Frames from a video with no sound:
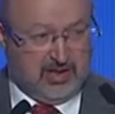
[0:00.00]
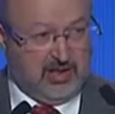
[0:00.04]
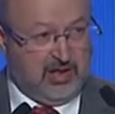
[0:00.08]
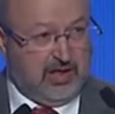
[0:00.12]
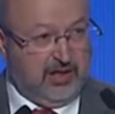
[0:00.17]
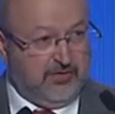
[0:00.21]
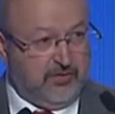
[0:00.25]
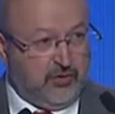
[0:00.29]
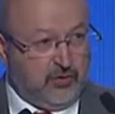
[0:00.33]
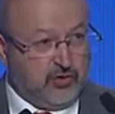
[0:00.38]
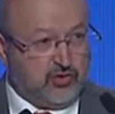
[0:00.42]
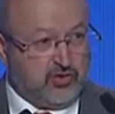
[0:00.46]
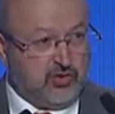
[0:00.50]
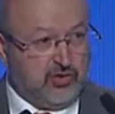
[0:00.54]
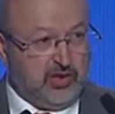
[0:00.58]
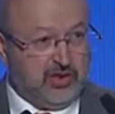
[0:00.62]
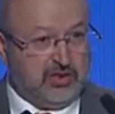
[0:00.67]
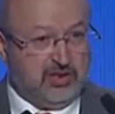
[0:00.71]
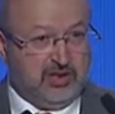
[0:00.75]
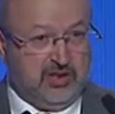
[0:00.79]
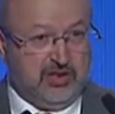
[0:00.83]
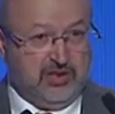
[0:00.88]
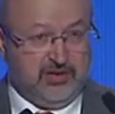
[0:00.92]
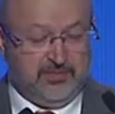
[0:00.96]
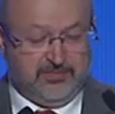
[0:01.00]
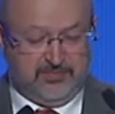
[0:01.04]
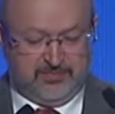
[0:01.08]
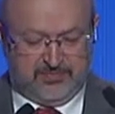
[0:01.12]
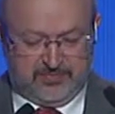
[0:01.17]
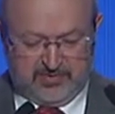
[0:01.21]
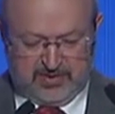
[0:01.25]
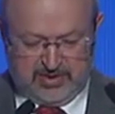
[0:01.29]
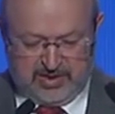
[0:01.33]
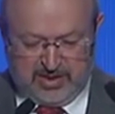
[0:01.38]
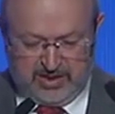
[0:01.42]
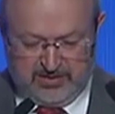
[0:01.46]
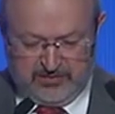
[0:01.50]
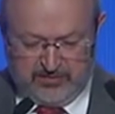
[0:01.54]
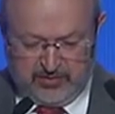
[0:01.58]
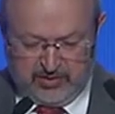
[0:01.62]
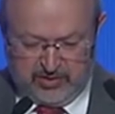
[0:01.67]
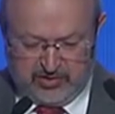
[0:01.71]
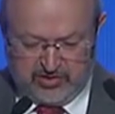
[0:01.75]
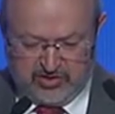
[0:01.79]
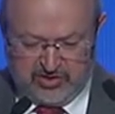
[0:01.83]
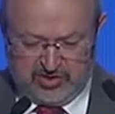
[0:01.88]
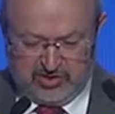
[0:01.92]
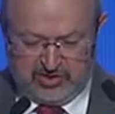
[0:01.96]
Unfortunately,
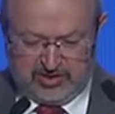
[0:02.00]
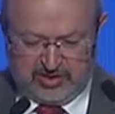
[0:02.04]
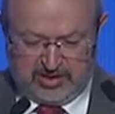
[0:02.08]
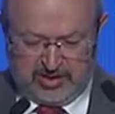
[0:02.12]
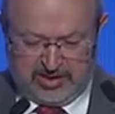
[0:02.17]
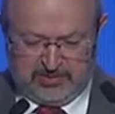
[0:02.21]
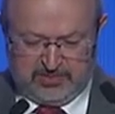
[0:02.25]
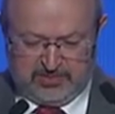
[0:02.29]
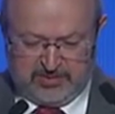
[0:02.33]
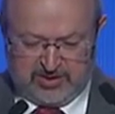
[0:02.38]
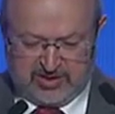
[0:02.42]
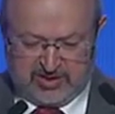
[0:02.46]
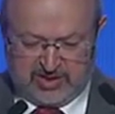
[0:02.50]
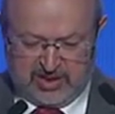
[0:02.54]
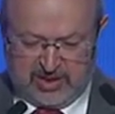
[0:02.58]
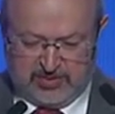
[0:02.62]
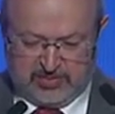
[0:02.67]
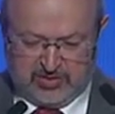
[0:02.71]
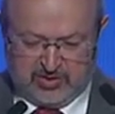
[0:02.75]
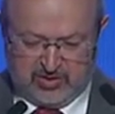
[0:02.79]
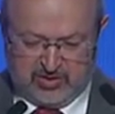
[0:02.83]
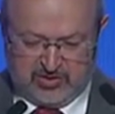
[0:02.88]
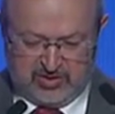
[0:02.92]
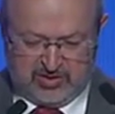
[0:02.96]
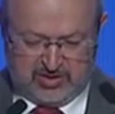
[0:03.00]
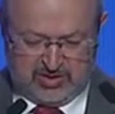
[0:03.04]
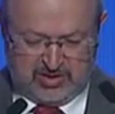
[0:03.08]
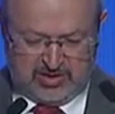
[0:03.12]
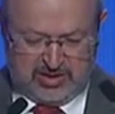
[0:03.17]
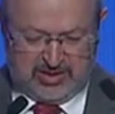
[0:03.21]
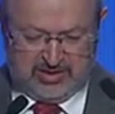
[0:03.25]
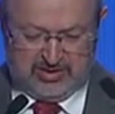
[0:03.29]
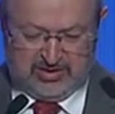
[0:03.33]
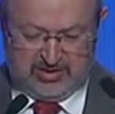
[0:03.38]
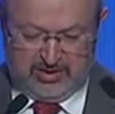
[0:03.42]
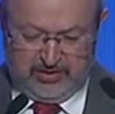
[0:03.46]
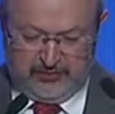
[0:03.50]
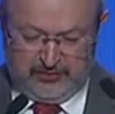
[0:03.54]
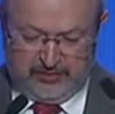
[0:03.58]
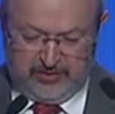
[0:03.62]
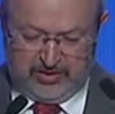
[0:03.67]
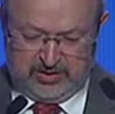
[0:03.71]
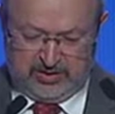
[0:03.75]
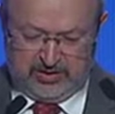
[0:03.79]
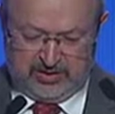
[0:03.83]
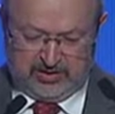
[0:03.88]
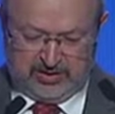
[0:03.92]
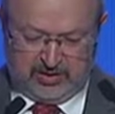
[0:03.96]
divergent threat perceptions and
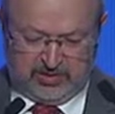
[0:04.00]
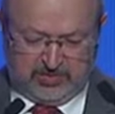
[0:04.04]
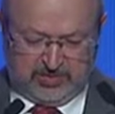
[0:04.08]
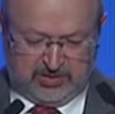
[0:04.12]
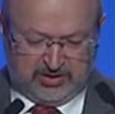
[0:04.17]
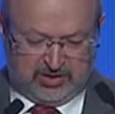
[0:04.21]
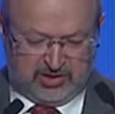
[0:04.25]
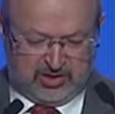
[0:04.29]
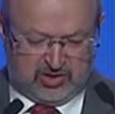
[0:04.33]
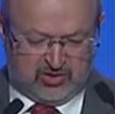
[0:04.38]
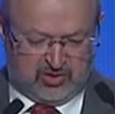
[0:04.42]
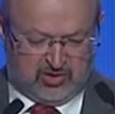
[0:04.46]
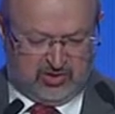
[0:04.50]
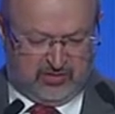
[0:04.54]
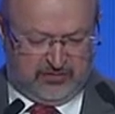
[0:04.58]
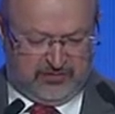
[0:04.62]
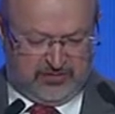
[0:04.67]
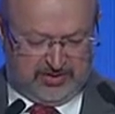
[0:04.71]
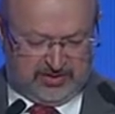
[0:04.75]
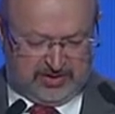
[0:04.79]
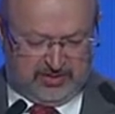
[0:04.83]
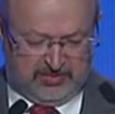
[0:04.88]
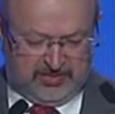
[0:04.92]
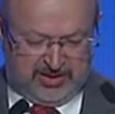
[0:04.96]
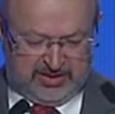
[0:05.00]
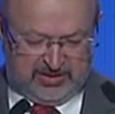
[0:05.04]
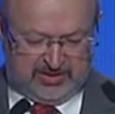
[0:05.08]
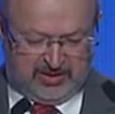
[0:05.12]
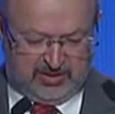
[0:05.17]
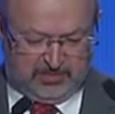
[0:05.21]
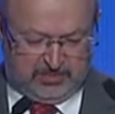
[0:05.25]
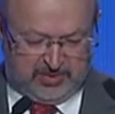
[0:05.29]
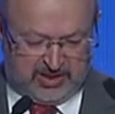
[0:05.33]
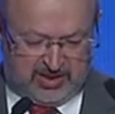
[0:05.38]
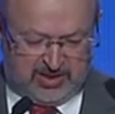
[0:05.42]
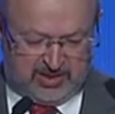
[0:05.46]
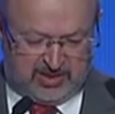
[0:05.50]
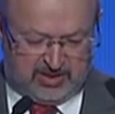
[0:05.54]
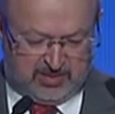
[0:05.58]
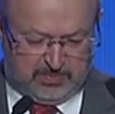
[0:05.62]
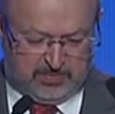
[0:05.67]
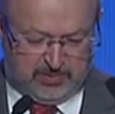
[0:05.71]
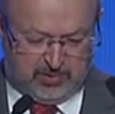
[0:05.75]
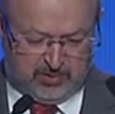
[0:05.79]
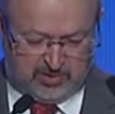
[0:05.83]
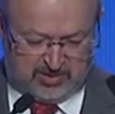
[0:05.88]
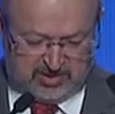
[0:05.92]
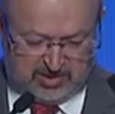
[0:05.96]
different interpretation of fundamental
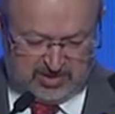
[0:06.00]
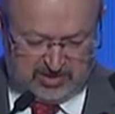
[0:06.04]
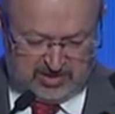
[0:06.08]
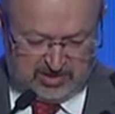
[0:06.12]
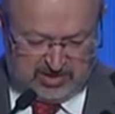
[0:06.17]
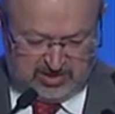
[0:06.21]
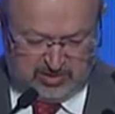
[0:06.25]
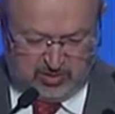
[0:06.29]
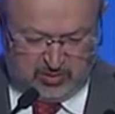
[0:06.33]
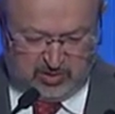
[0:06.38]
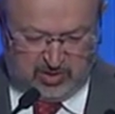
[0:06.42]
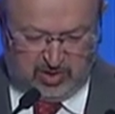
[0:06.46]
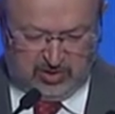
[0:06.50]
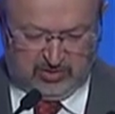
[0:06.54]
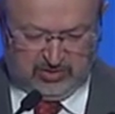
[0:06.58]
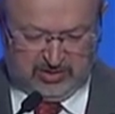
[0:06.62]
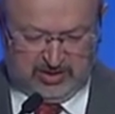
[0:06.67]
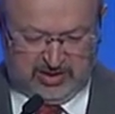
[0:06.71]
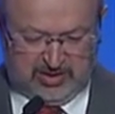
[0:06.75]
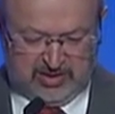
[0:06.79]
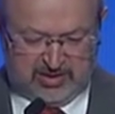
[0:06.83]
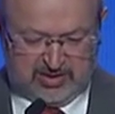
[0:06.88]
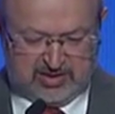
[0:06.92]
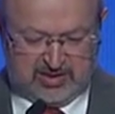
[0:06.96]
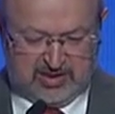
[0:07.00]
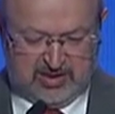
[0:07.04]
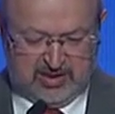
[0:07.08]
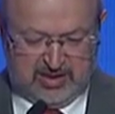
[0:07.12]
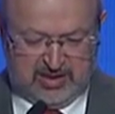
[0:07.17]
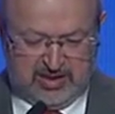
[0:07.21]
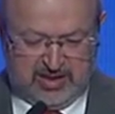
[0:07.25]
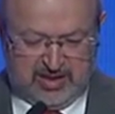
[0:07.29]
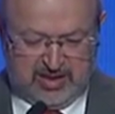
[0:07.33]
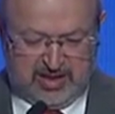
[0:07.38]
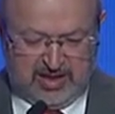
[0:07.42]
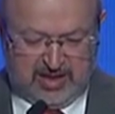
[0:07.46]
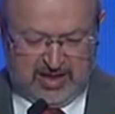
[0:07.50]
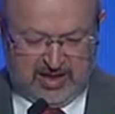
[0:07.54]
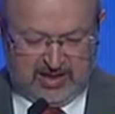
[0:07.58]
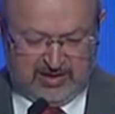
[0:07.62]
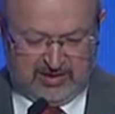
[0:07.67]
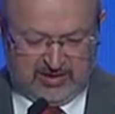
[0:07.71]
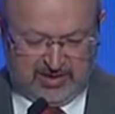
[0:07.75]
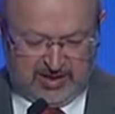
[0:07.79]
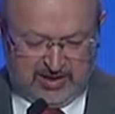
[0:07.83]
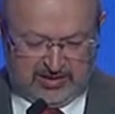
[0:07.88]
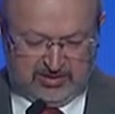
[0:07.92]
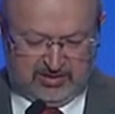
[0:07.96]
principles in this new context
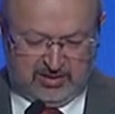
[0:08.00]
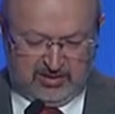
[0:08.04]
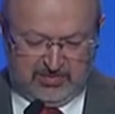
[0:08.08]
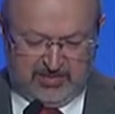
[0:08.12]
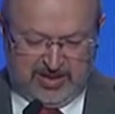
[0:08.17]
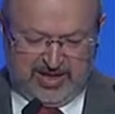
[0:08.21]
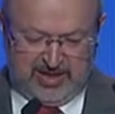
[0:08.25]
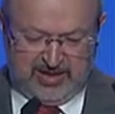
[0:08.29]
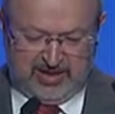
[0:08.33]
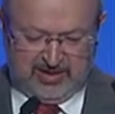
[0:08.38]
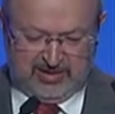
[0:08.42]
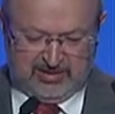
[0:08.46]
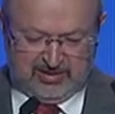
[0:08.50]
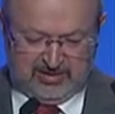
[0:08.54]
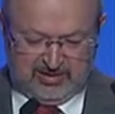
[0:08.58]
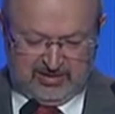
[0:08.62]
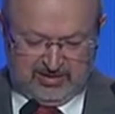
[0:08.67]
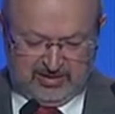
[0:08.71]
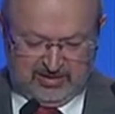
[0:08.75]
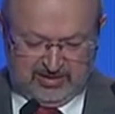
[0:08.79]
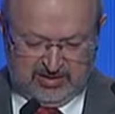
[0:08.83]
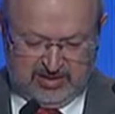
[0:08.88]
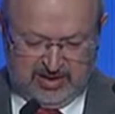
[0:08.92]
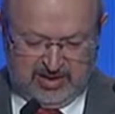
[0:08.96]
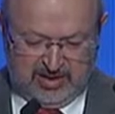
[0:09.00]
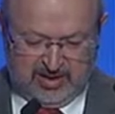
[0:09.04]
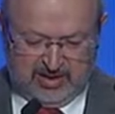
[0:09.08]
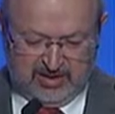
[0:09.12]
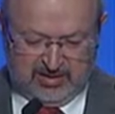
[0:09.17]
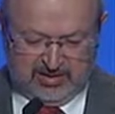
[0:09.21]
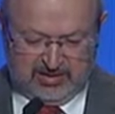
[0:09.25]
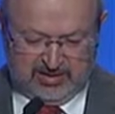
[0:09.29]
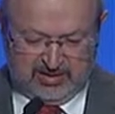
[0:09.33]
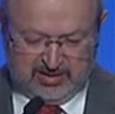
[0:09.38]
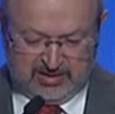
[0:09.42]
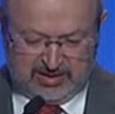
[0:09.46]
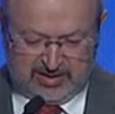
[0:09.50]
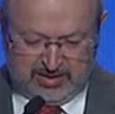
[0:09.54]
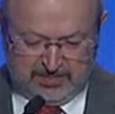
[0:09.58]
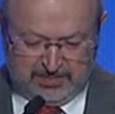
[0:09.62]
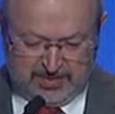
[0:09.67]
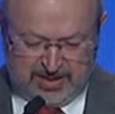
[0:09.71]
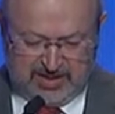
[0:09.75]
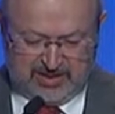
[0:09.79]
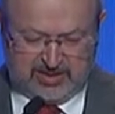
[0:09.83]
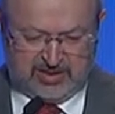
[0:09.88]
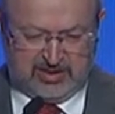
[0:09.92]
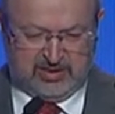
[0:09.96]
are undermining our
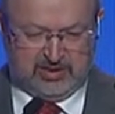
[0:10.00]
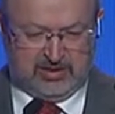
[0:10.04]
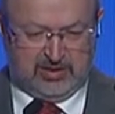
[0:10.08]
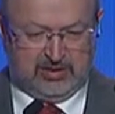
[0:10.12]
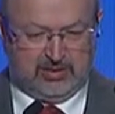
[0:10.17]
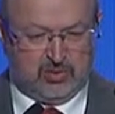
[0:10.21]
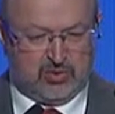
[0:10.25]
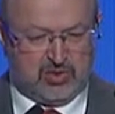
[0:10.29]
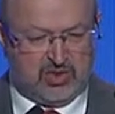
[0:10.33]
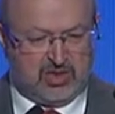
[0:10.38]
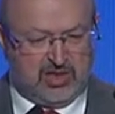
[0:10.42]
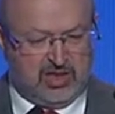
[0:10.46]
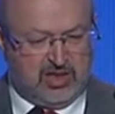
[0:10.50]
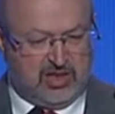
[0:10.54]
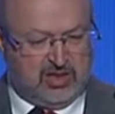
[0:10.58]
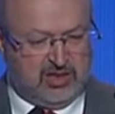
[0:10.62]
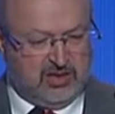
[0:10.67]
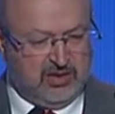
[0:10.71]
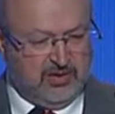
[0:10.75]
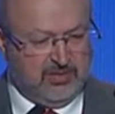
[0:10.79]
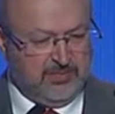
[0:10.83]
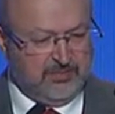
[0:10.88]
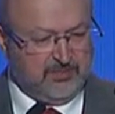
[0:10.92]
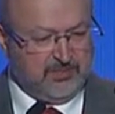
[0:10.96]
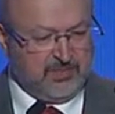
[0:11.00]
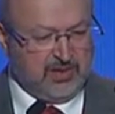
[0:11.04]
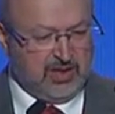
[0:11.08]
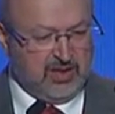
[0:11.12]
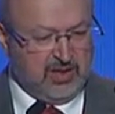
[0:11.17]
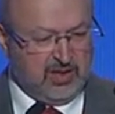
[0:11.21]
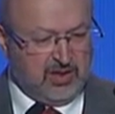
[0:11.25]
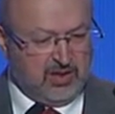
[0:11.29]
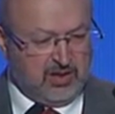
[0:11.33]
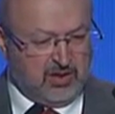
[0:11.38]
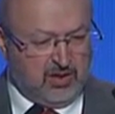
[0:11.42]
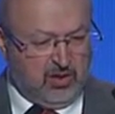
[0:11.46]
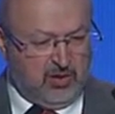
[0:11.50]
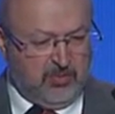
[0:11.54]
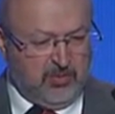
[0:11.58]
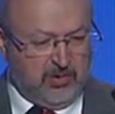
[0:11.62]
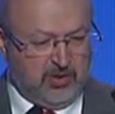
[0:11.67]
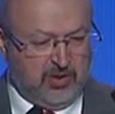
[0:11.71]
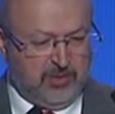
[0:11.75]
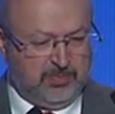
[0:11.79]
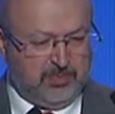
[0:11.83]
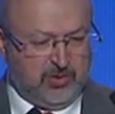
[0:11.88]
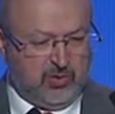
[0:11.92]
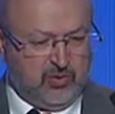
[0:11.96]
capacity to seek
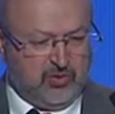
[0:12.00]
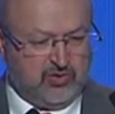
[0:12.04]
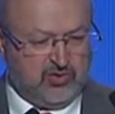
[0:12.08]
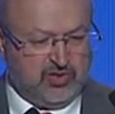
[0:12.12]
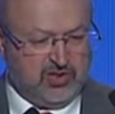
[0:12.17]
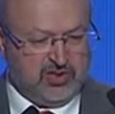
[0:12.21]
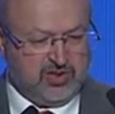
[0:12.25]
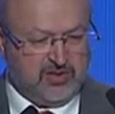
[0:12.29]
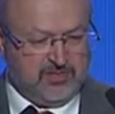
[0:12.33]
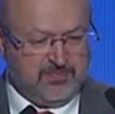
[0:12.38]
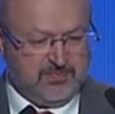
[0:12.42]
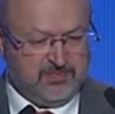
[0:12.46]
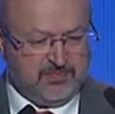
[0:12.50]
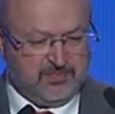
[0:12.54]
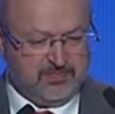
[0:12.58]
common approaches.